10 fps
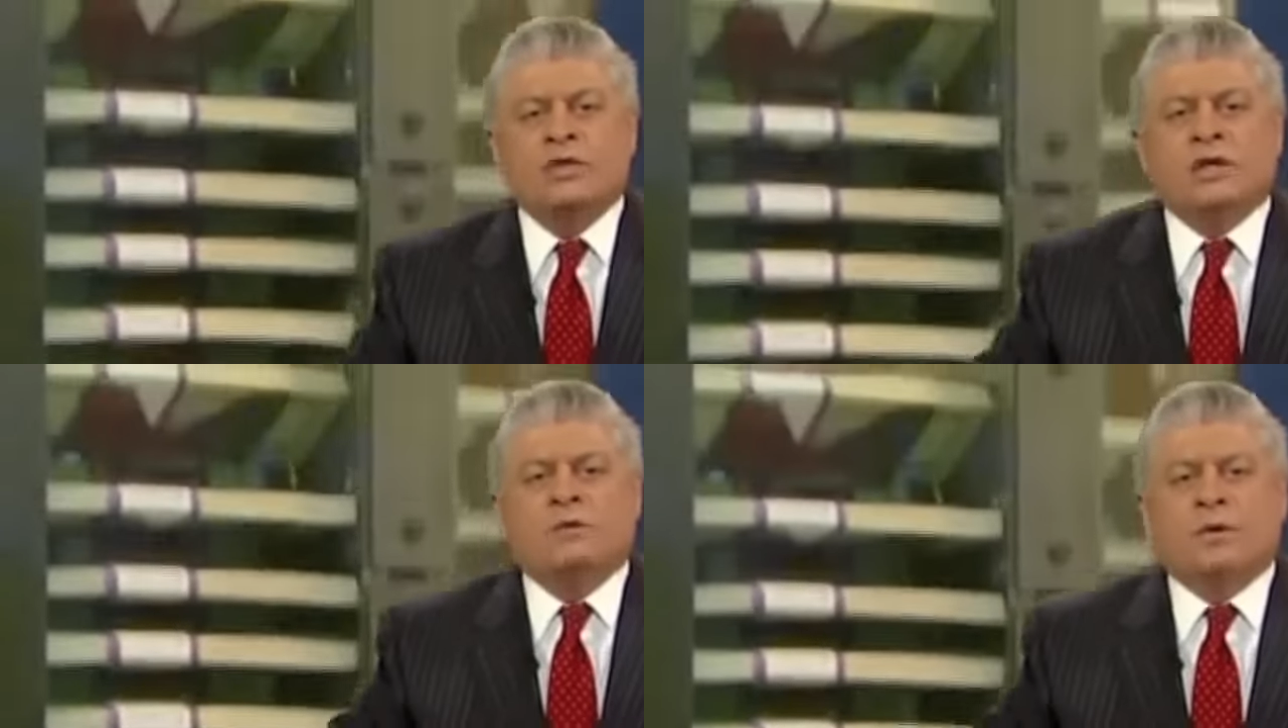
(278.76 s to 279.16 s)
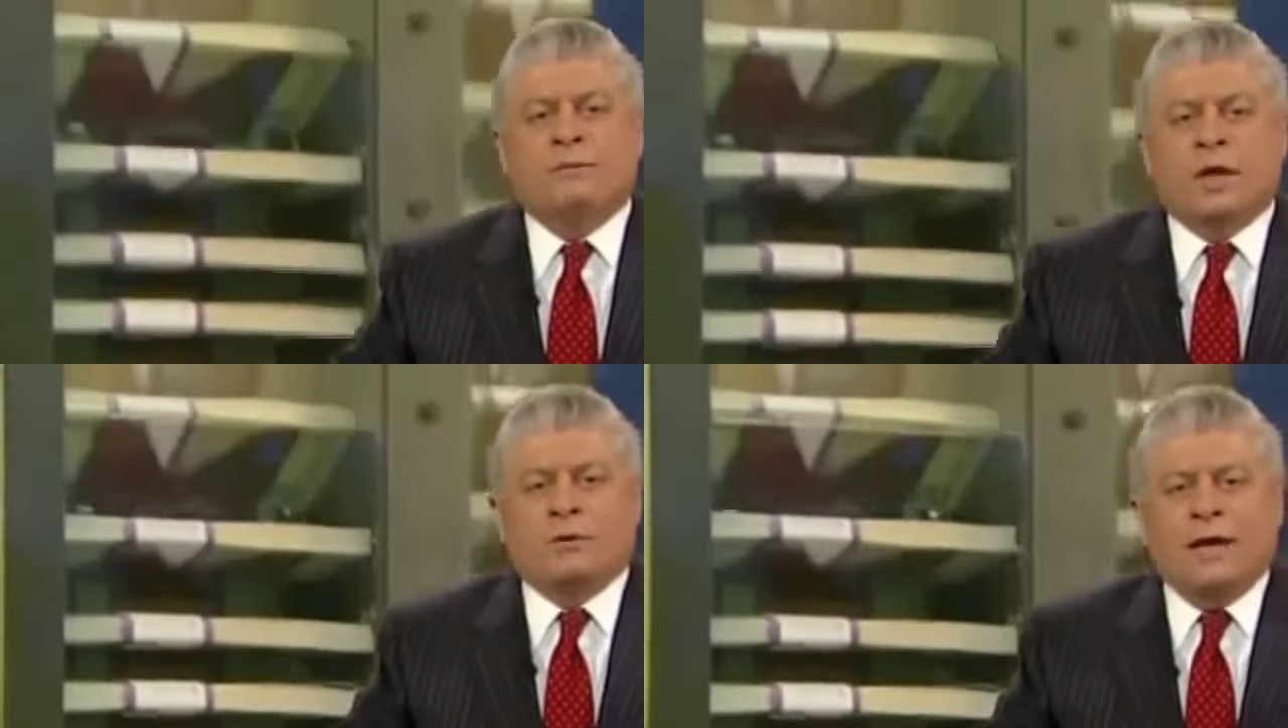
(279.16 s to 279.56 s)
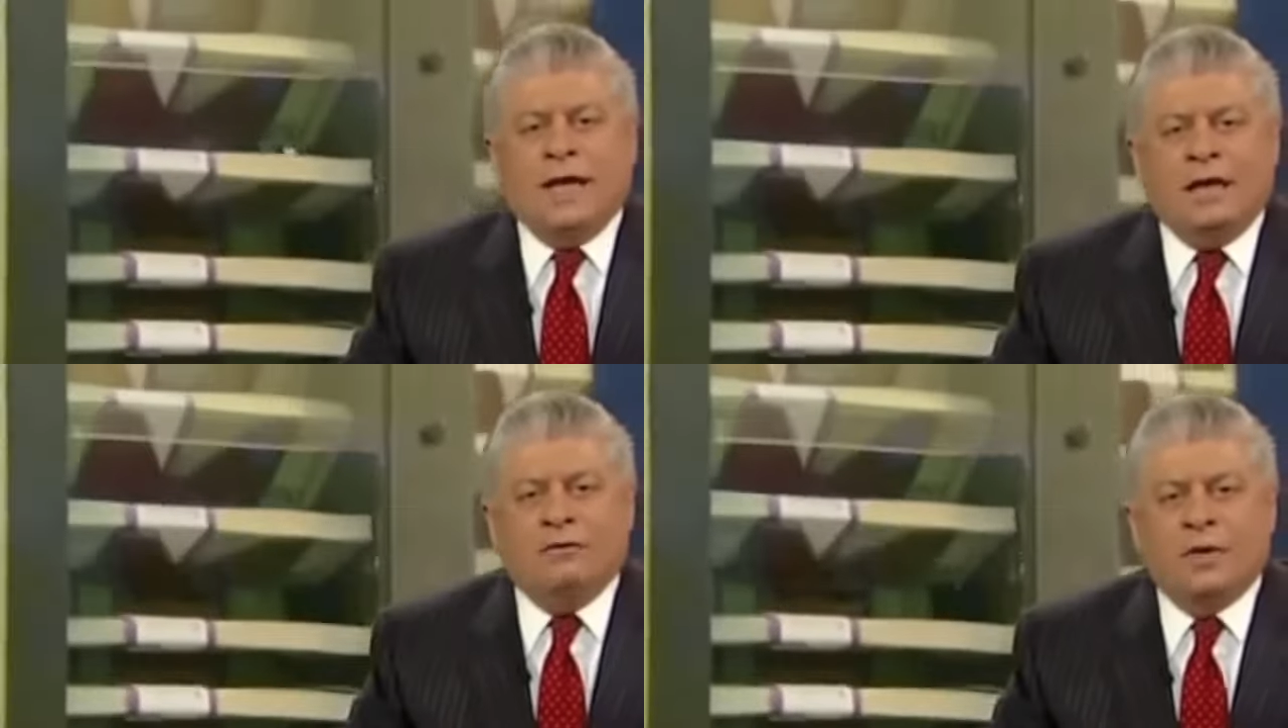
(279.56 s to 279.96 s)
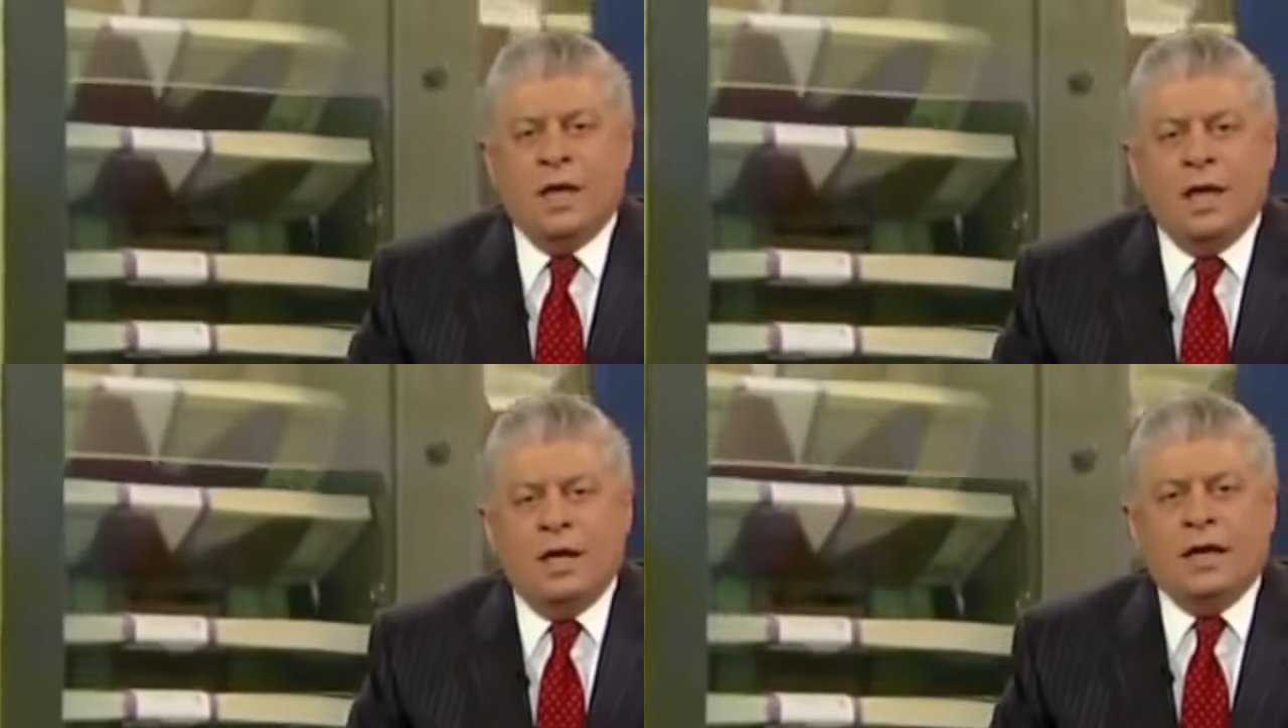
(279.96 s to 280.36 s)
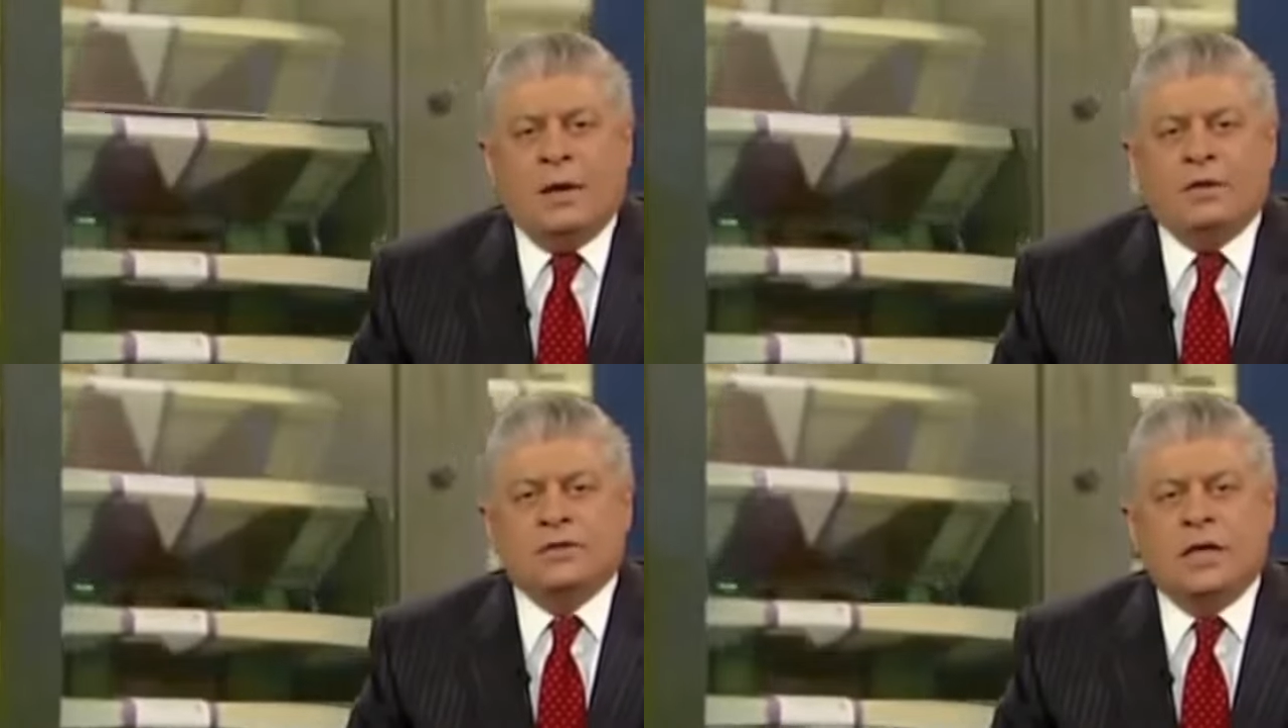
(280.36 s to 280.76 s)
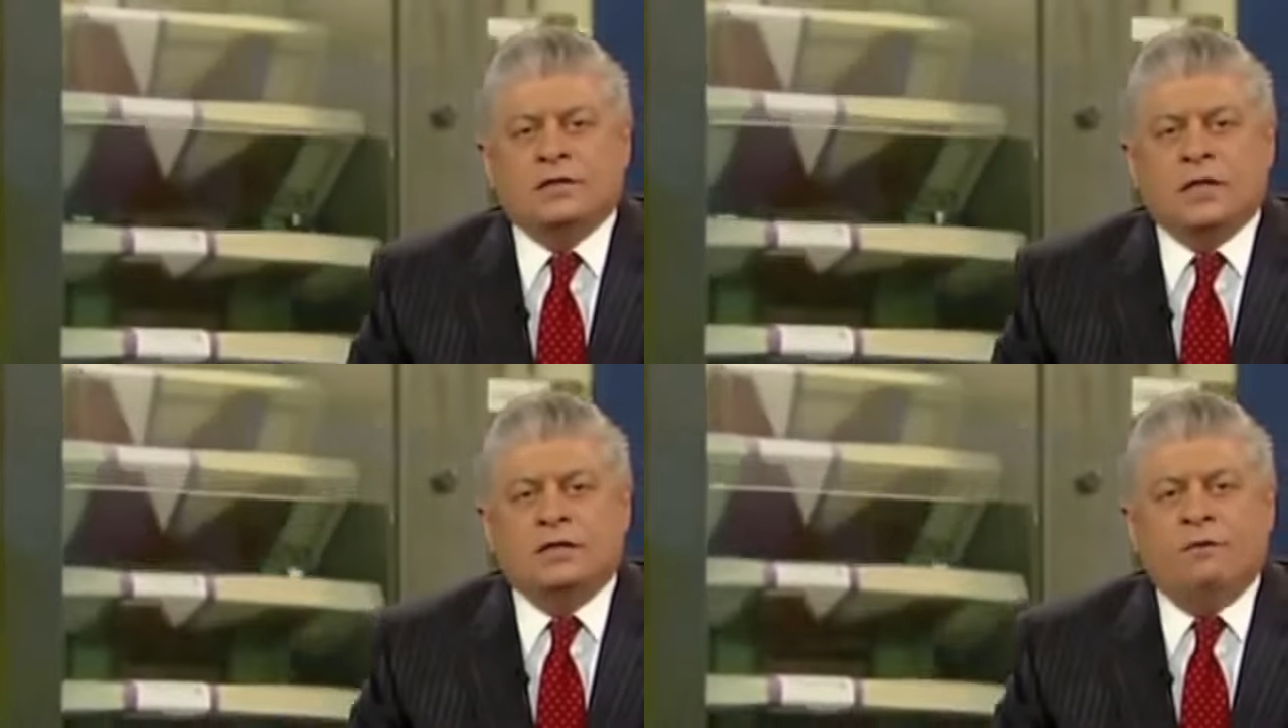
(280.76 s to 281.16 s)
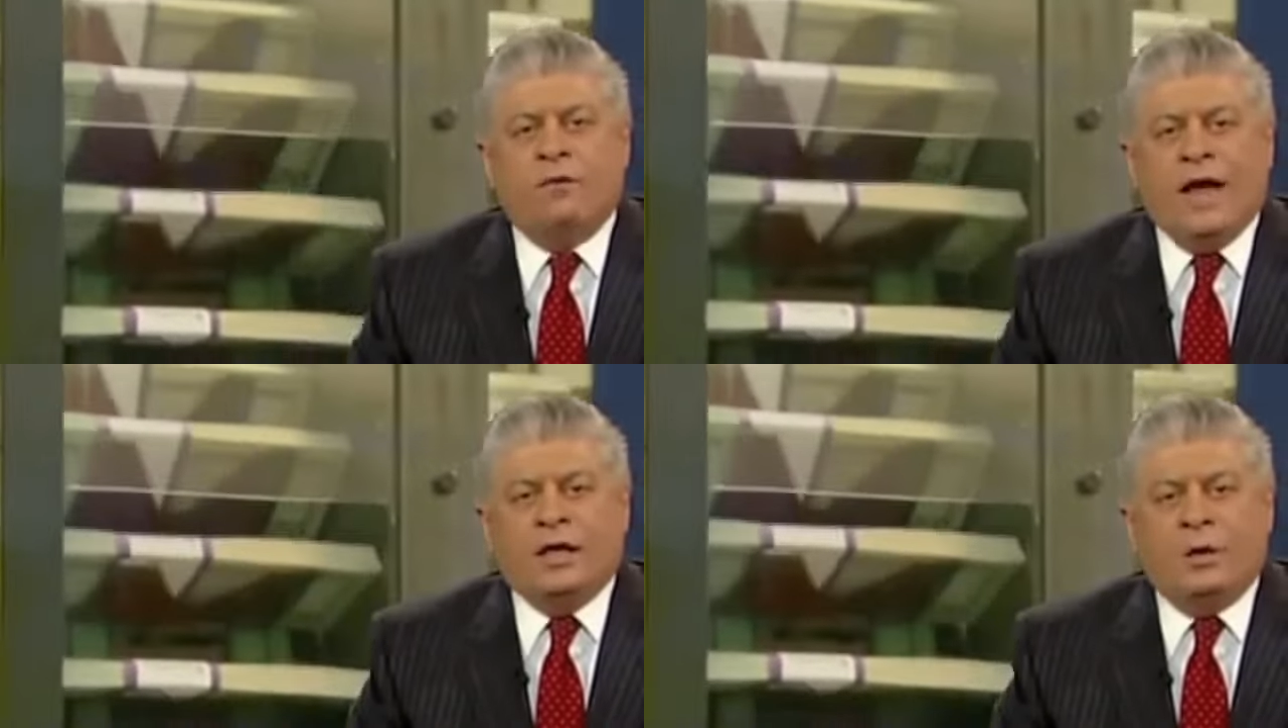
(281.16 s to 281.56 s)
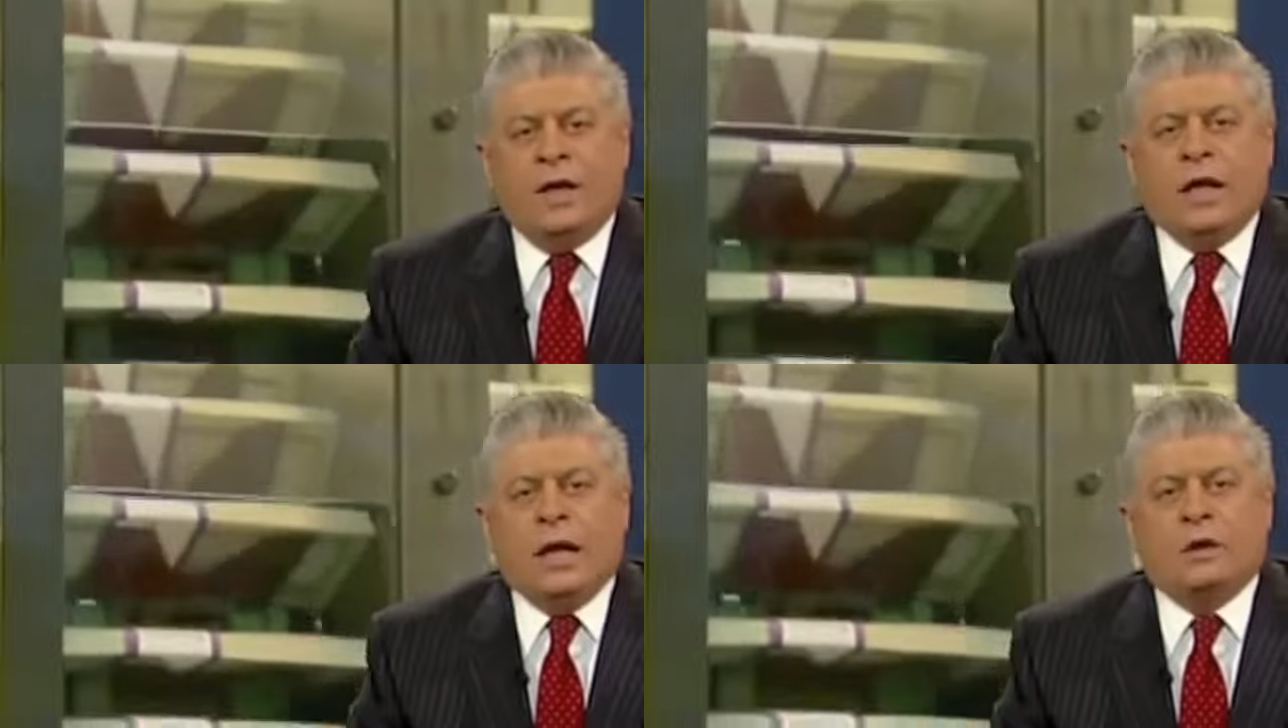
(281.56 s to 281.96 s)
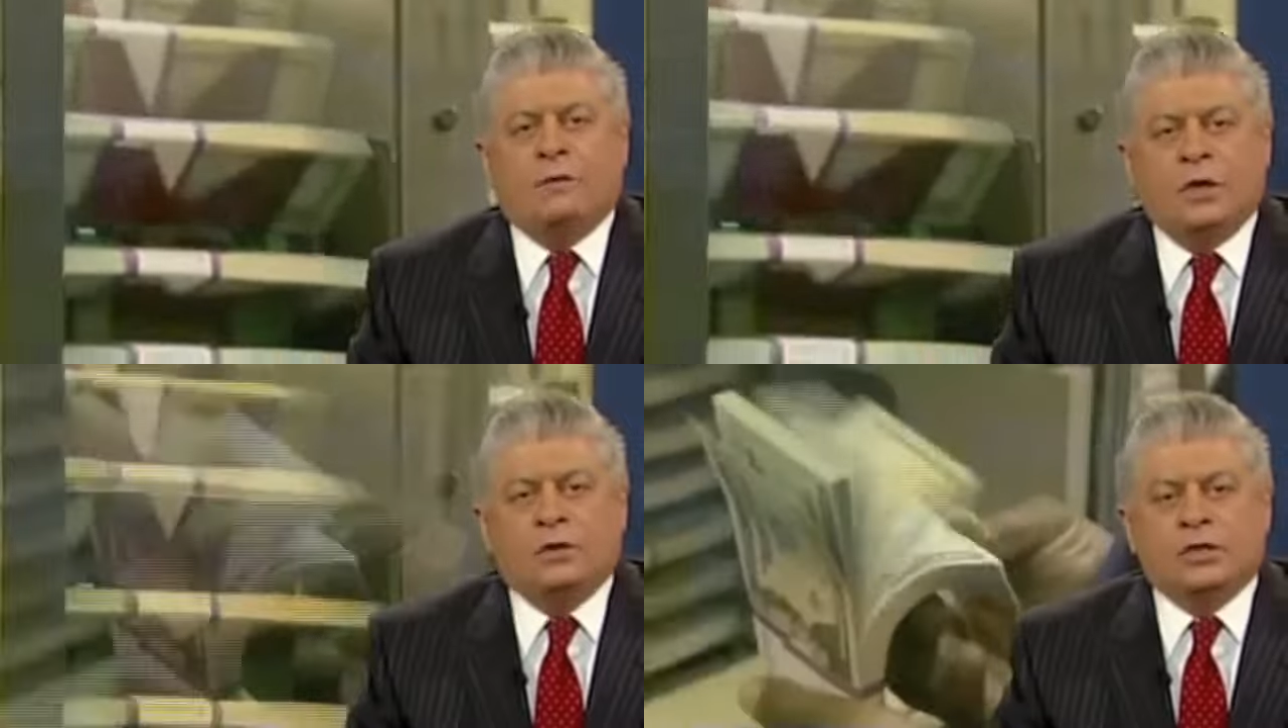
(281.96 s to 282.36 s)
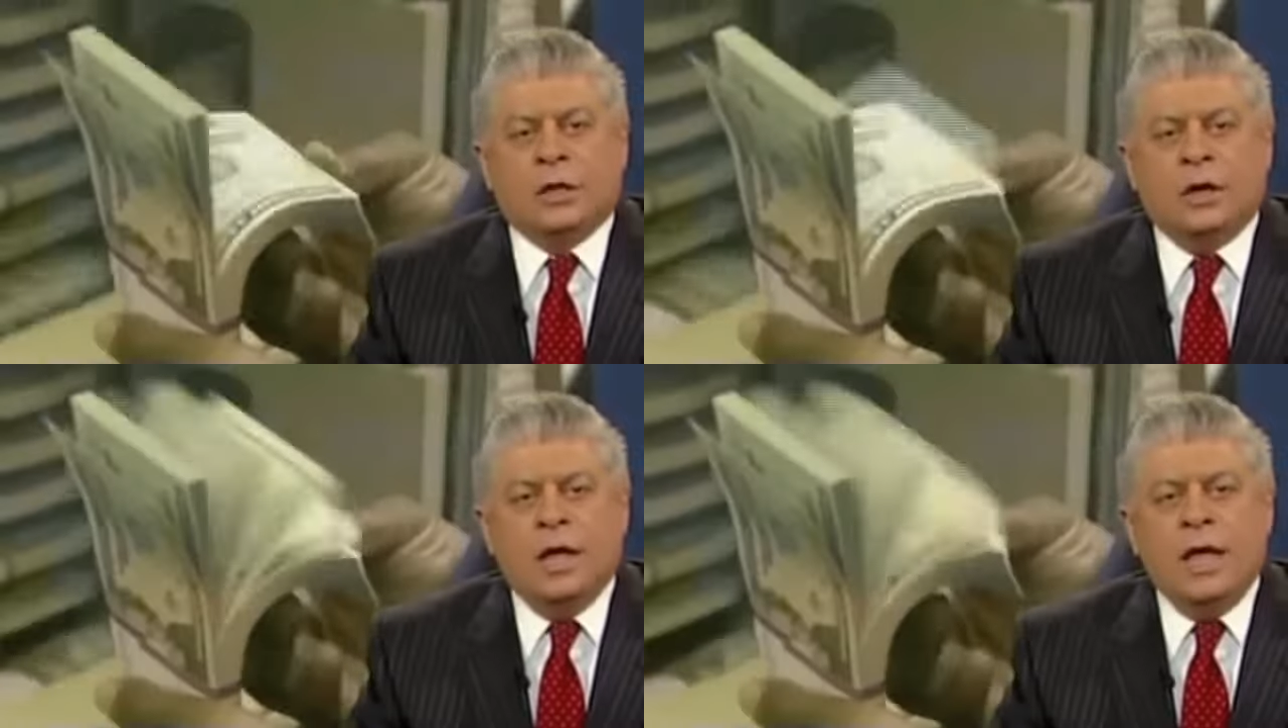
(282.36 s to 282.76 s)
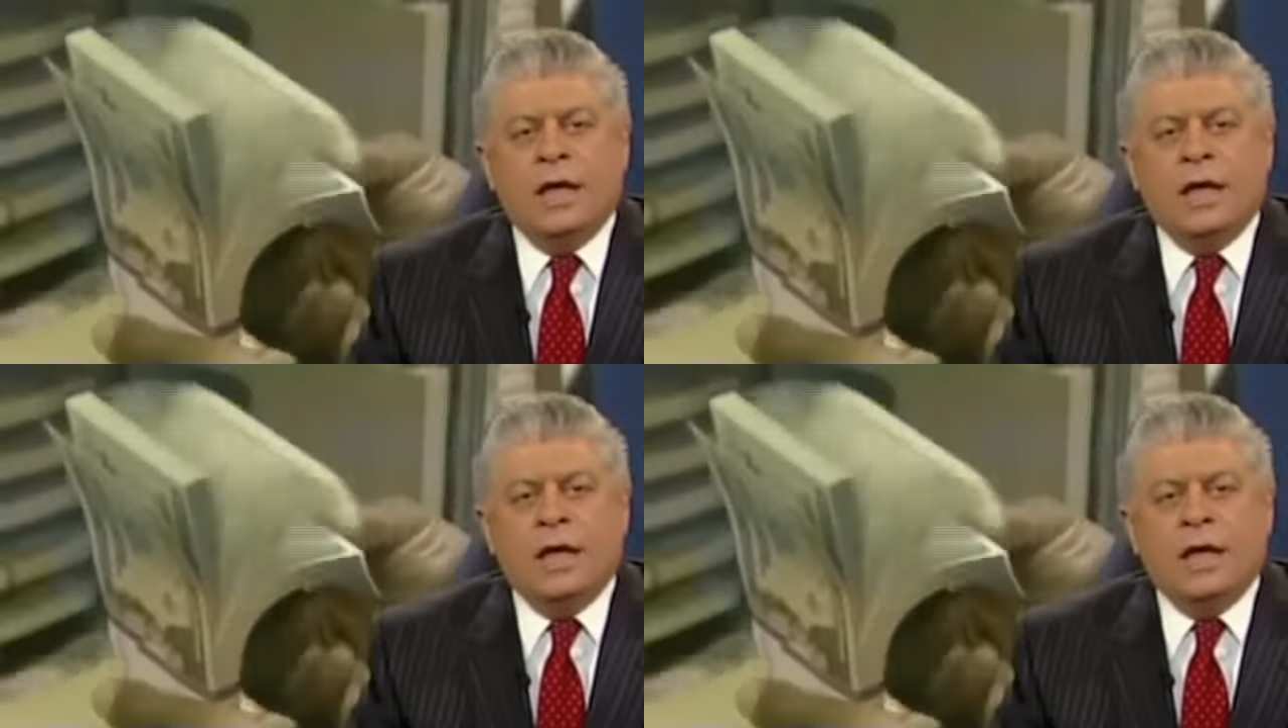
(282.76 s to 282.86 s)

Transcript: risen from the grave, and now intent on devaluing our future